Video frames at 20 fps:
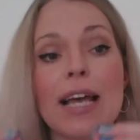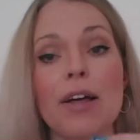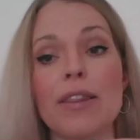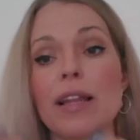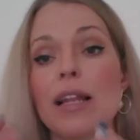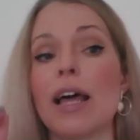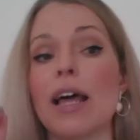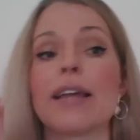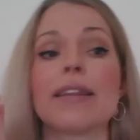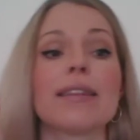
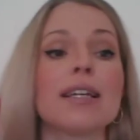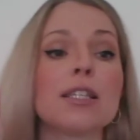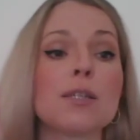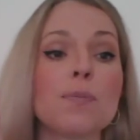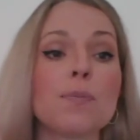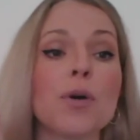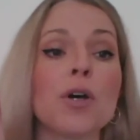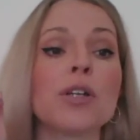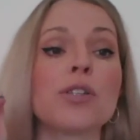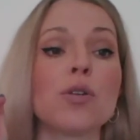that, like, this
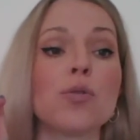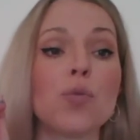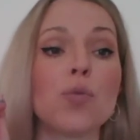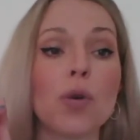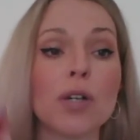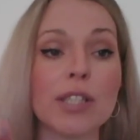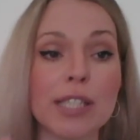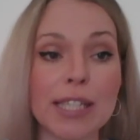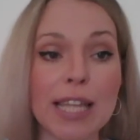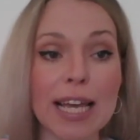person
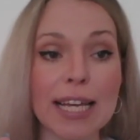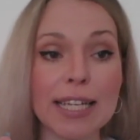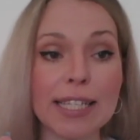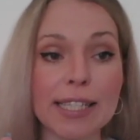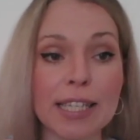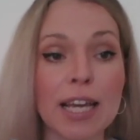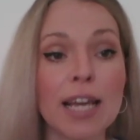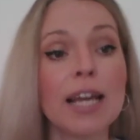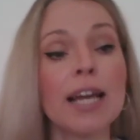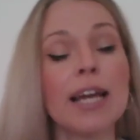wants
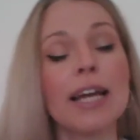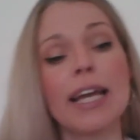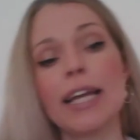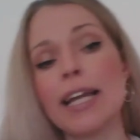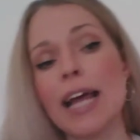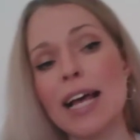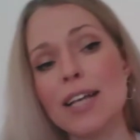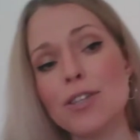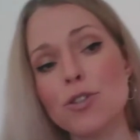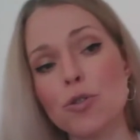this,
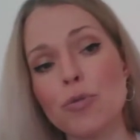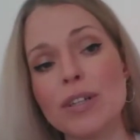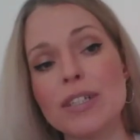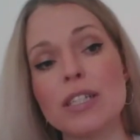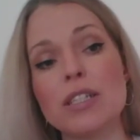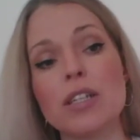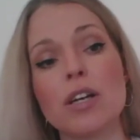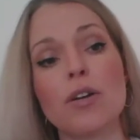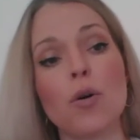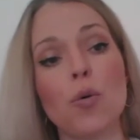it has
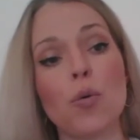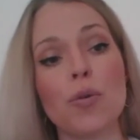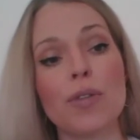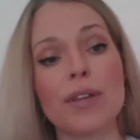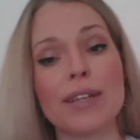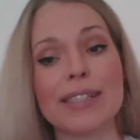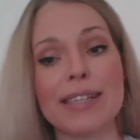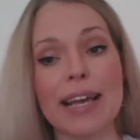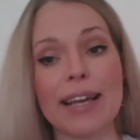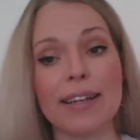already done all
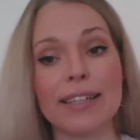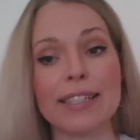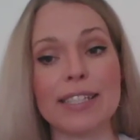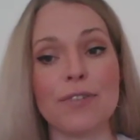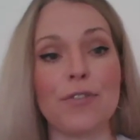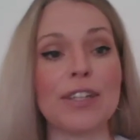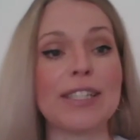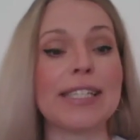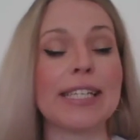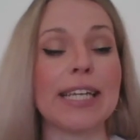this
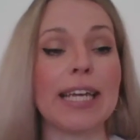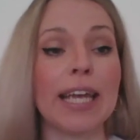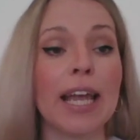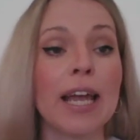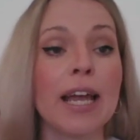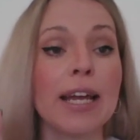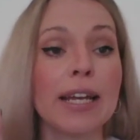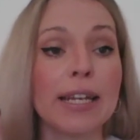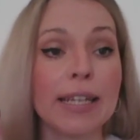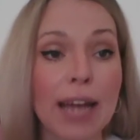negativity,
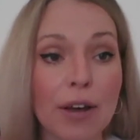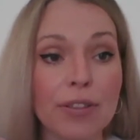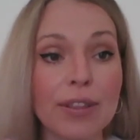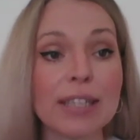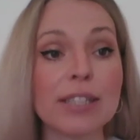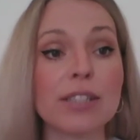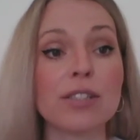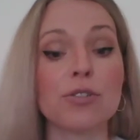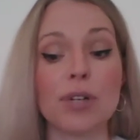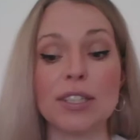now
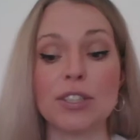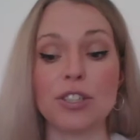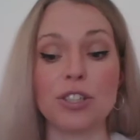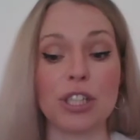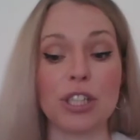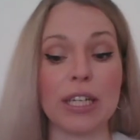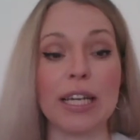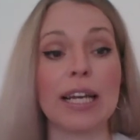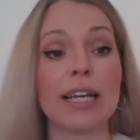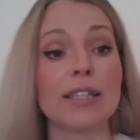this
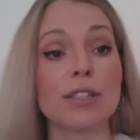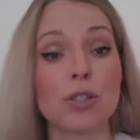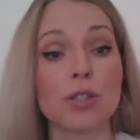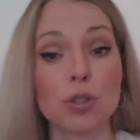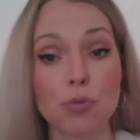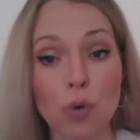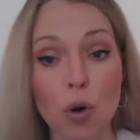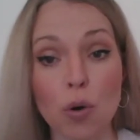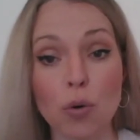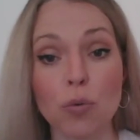strategy is
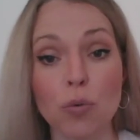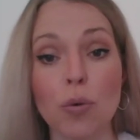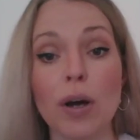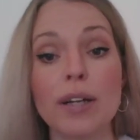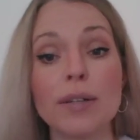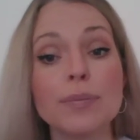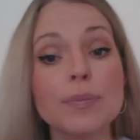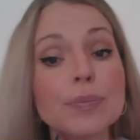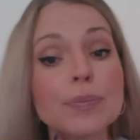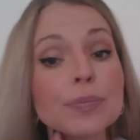the wrong
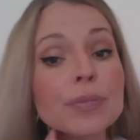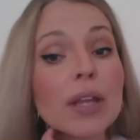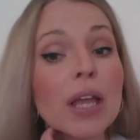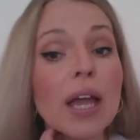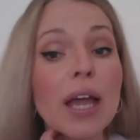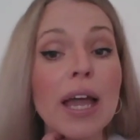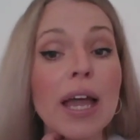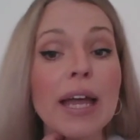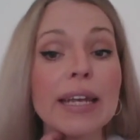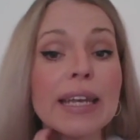one.
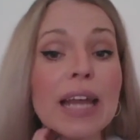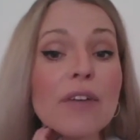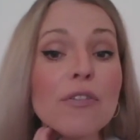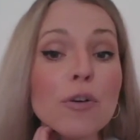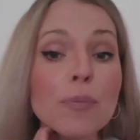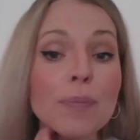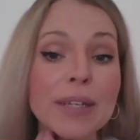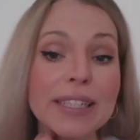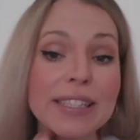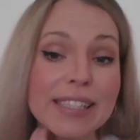
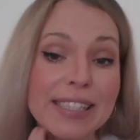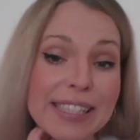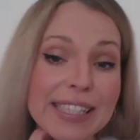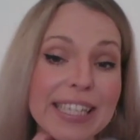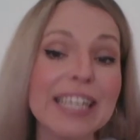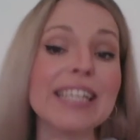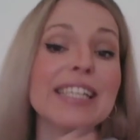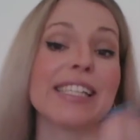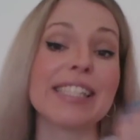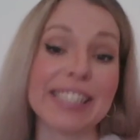Never be
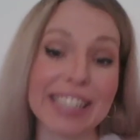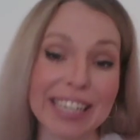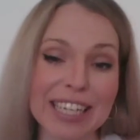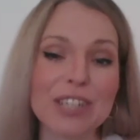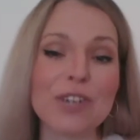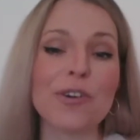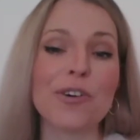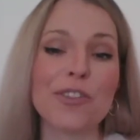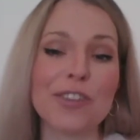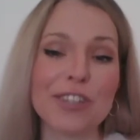
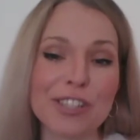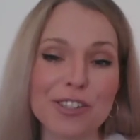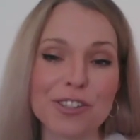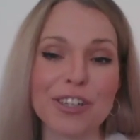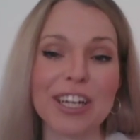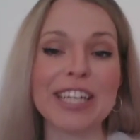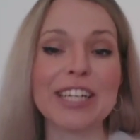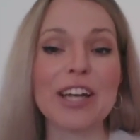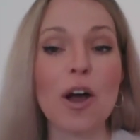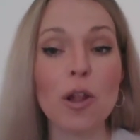seen on the
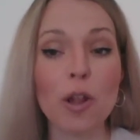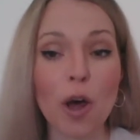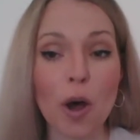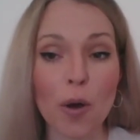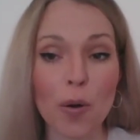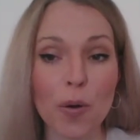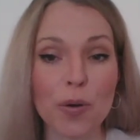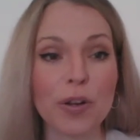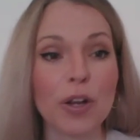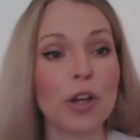street
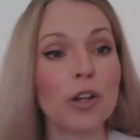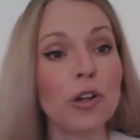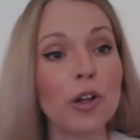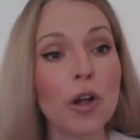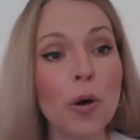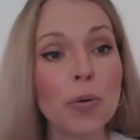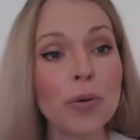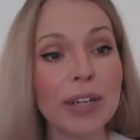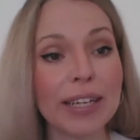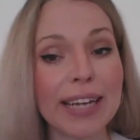alone.
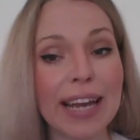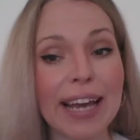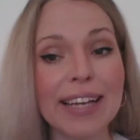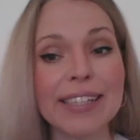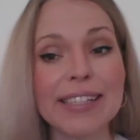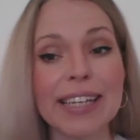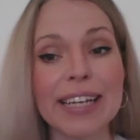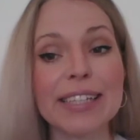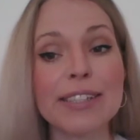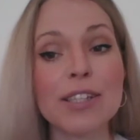
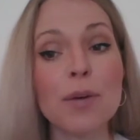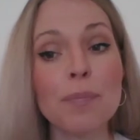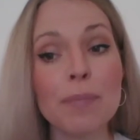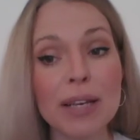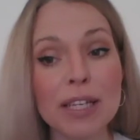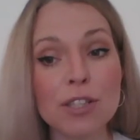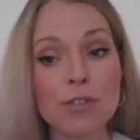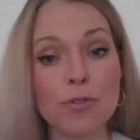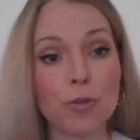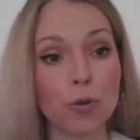Loneliness is a
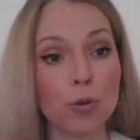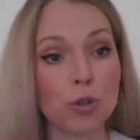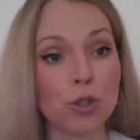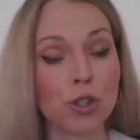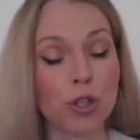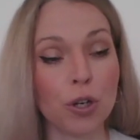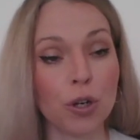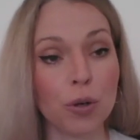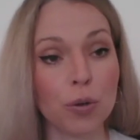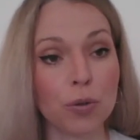
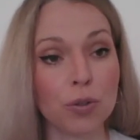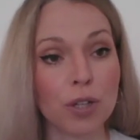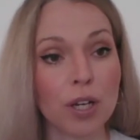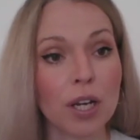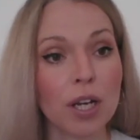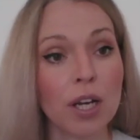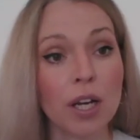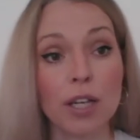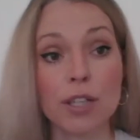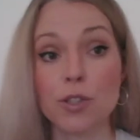misfortune.
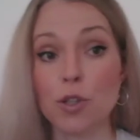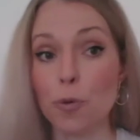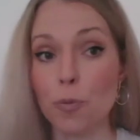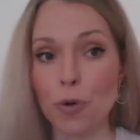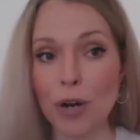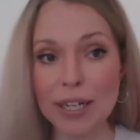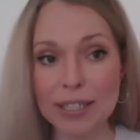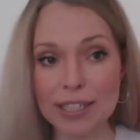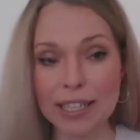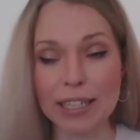So
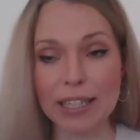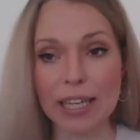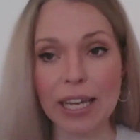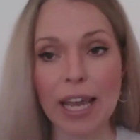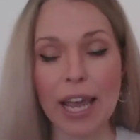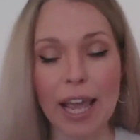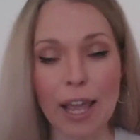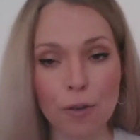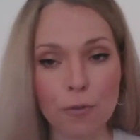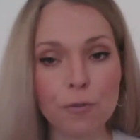
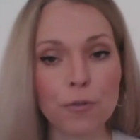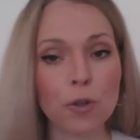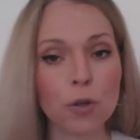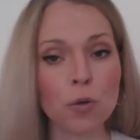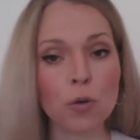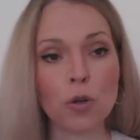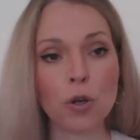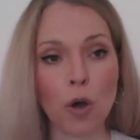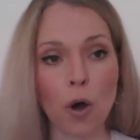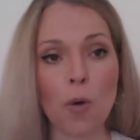practically, if
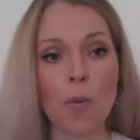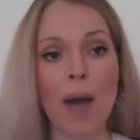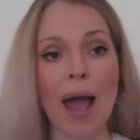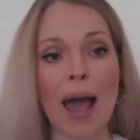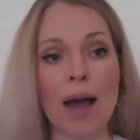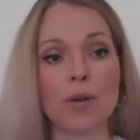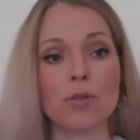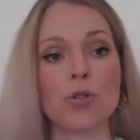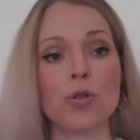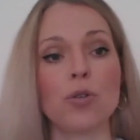you go
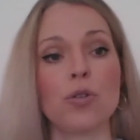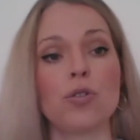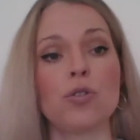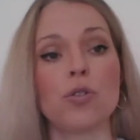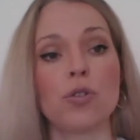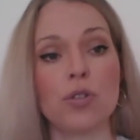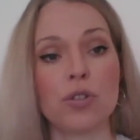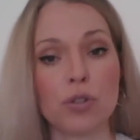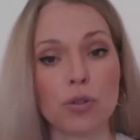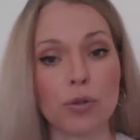out
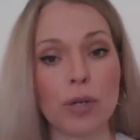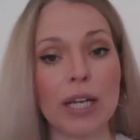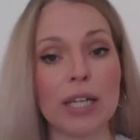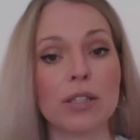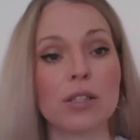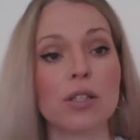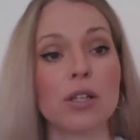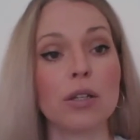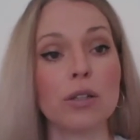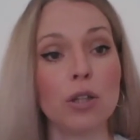onto the
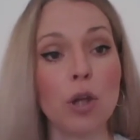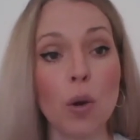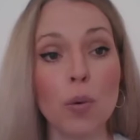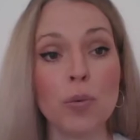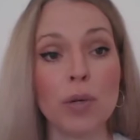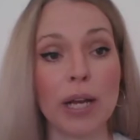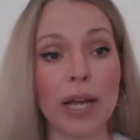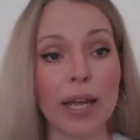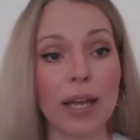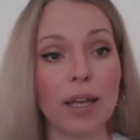streets
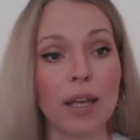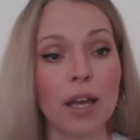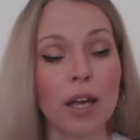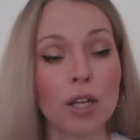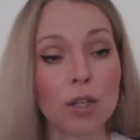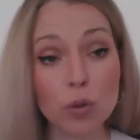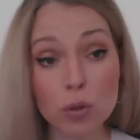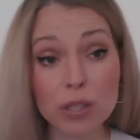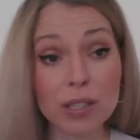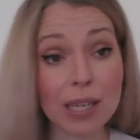lonely,
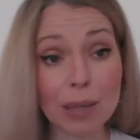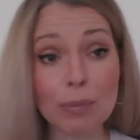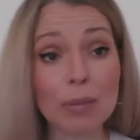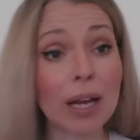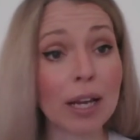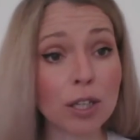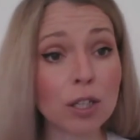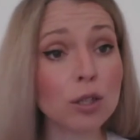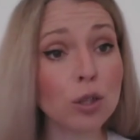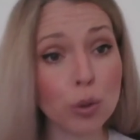you seem
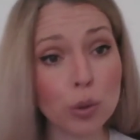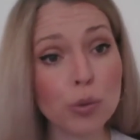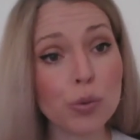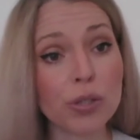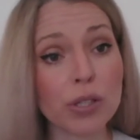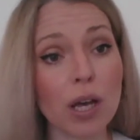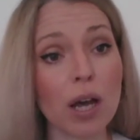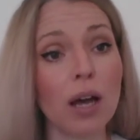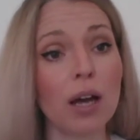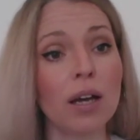like a
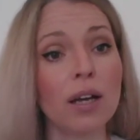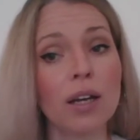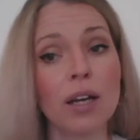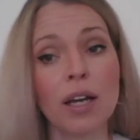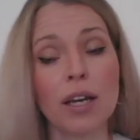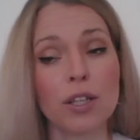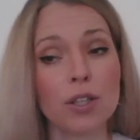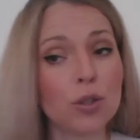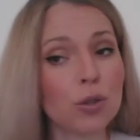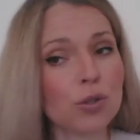loser.
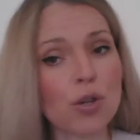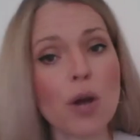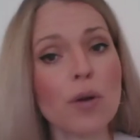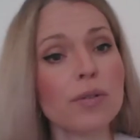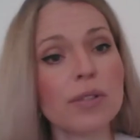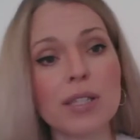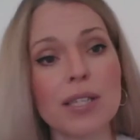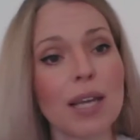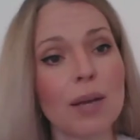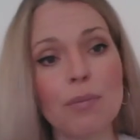You
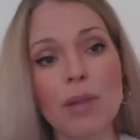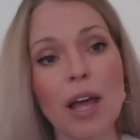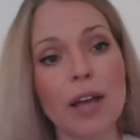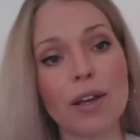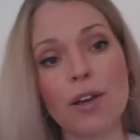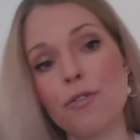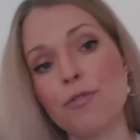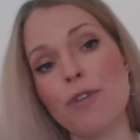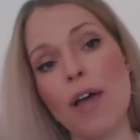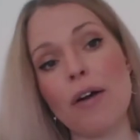don't seem
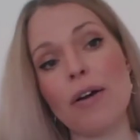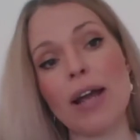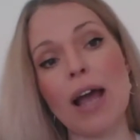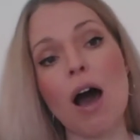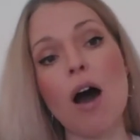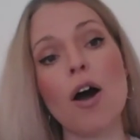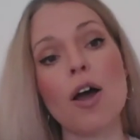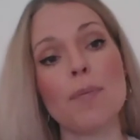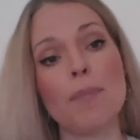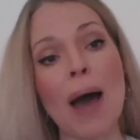like a very
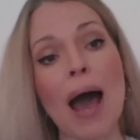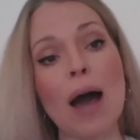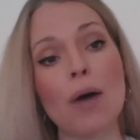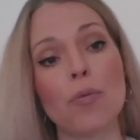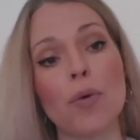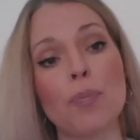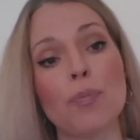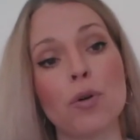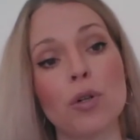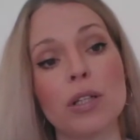
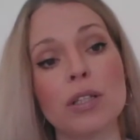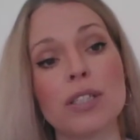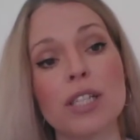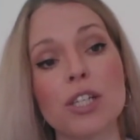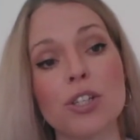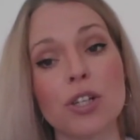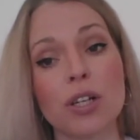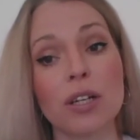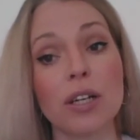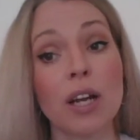high-power
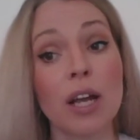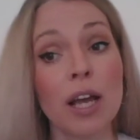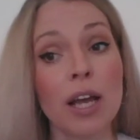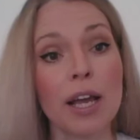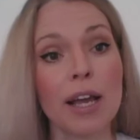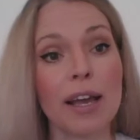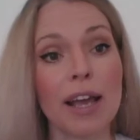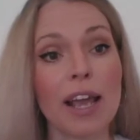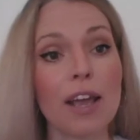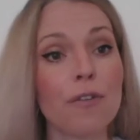politician
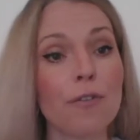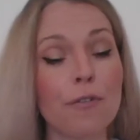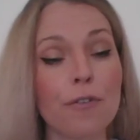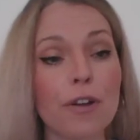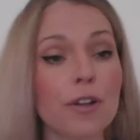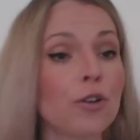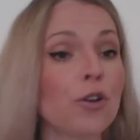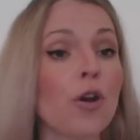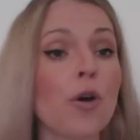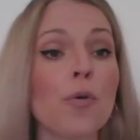if
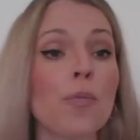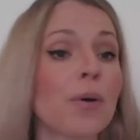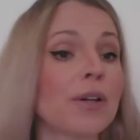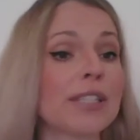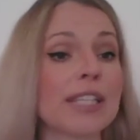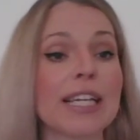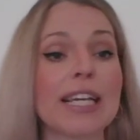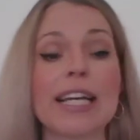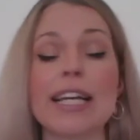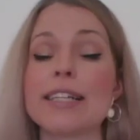
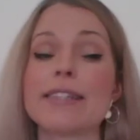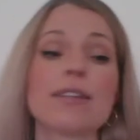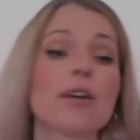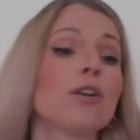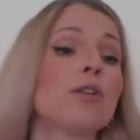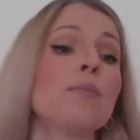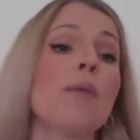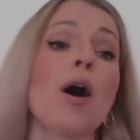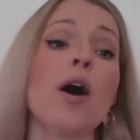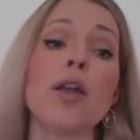nobody is
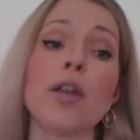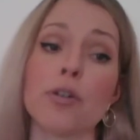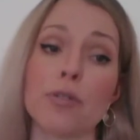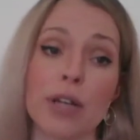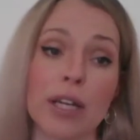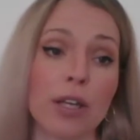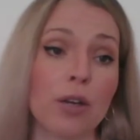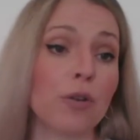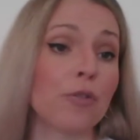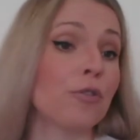
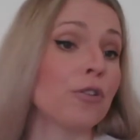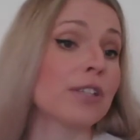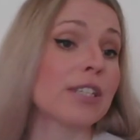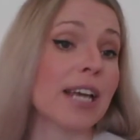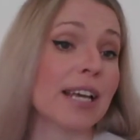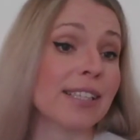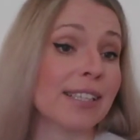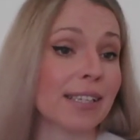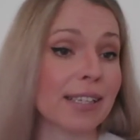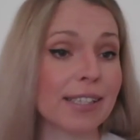admiring your
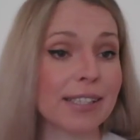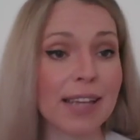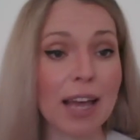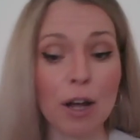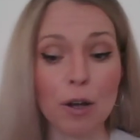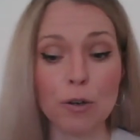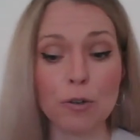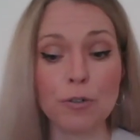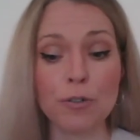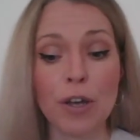fantastic
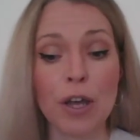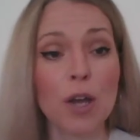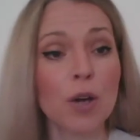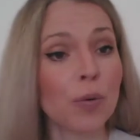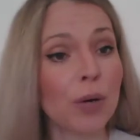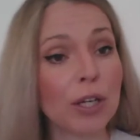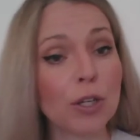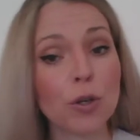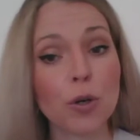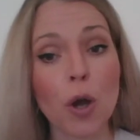self
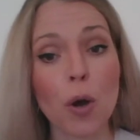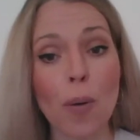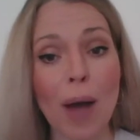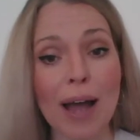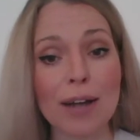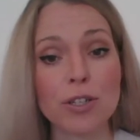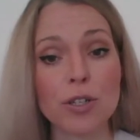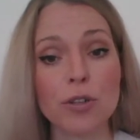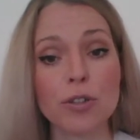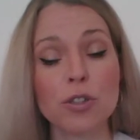when you go
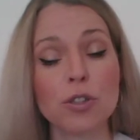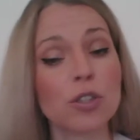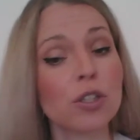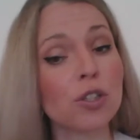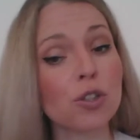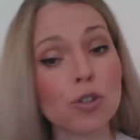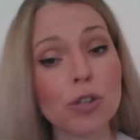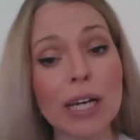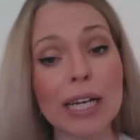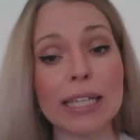out onto the
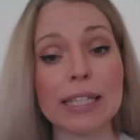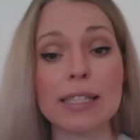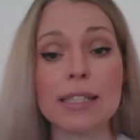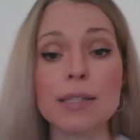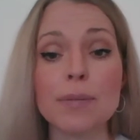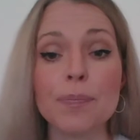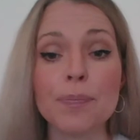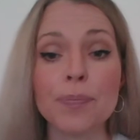streets.